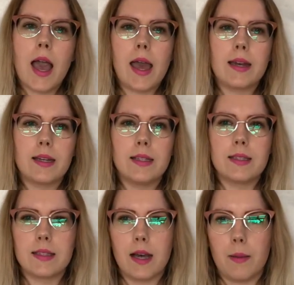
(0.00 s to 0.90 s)
and
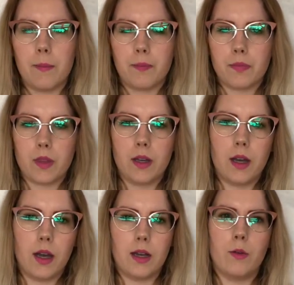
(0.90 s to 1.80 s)
it's
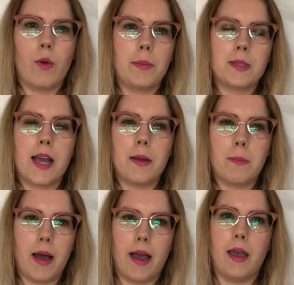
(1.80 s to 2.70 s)
a
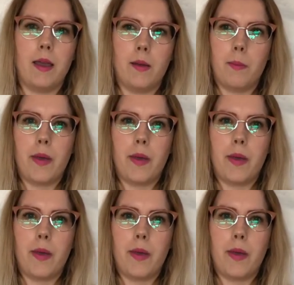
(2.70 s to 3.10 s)
website by